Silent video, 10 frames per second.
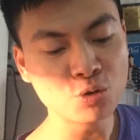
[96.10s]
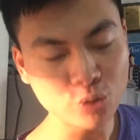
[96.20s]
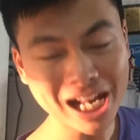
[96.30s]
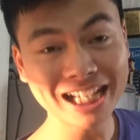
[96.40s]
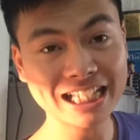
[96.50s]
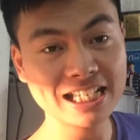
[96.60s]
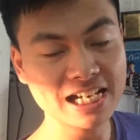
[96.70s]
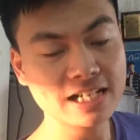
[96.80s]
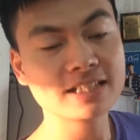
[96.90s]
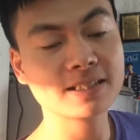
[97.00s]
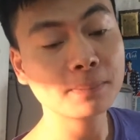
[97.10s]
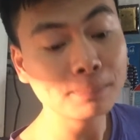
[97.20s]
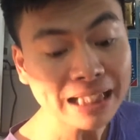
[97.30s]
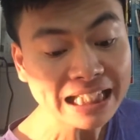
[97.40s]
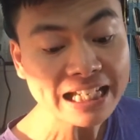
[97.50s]
Really, the
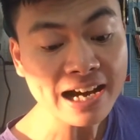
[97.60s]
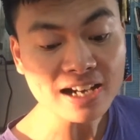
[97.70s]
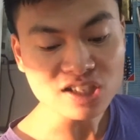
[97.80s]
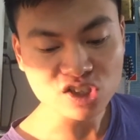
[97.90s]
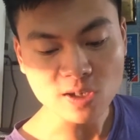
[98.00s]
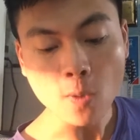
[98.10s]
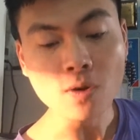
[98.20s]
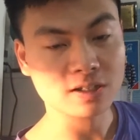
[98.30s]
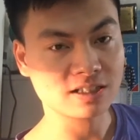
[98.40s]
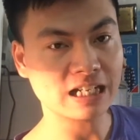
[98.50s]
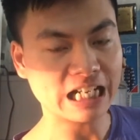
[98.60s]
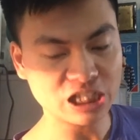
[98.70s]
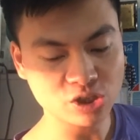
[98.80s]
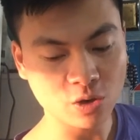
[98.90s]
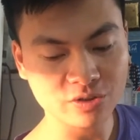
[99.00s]
media shows
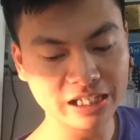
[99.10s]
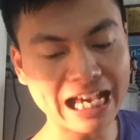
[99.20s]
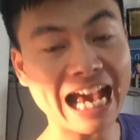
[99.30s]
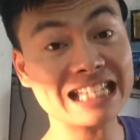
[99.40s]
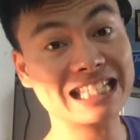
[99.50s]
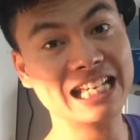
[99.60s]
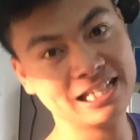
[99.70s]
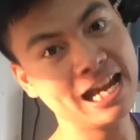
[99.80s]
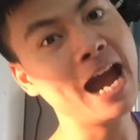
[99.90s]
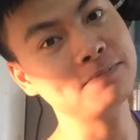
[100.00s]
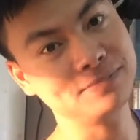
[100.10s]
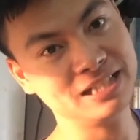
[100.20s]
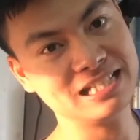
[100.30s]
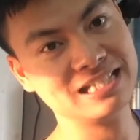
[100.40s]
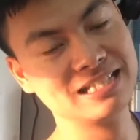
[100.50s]
history as it
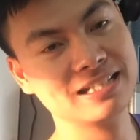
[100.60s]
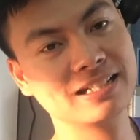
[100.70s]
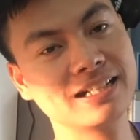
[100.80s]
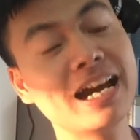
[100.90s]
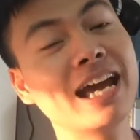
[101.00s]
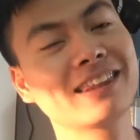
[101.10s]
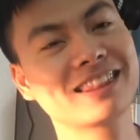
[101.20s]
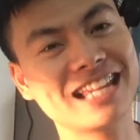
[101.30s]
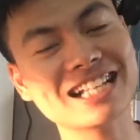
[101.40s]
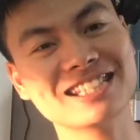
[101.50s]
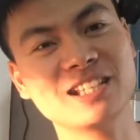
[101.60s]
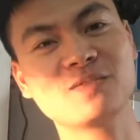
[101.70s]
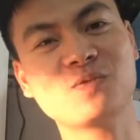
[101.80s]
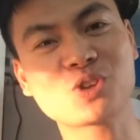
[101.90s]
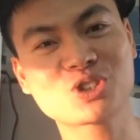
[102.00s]
happens. And that's
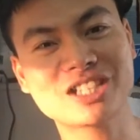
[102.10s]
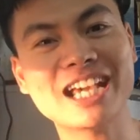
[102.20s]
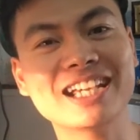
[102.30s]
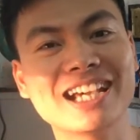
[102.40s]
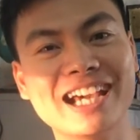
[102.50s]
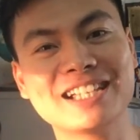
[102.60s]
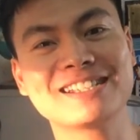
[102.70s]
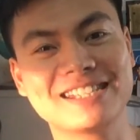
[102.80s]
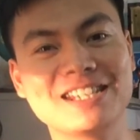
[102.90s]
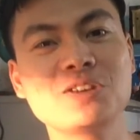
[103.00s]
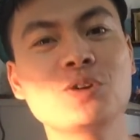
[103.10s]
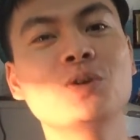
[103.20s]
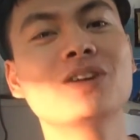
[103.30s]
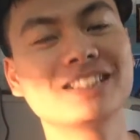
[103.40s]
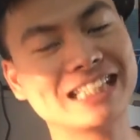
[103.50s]
it for today and see
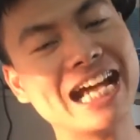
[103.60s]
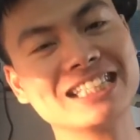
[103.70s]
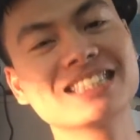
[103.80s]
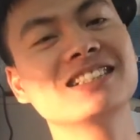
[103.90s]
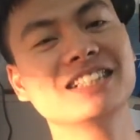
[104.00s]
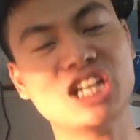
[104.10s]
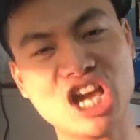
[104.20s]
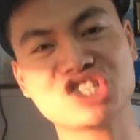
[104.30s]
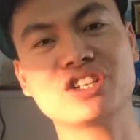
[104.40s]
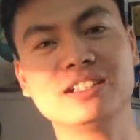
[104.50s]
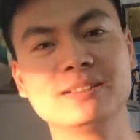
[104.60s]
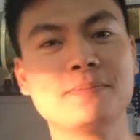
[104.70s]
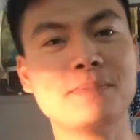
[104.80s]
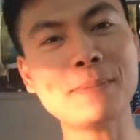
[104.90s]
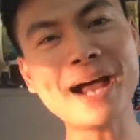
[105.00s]
you next nation. Bye